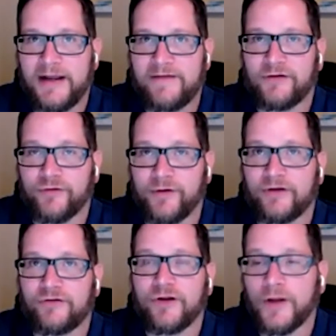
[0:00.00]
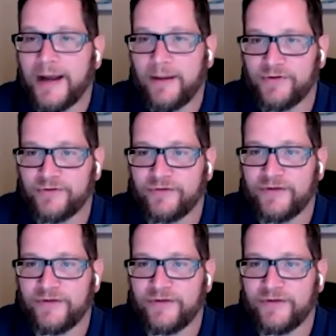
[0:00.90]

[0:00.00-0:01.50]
even traditional line of business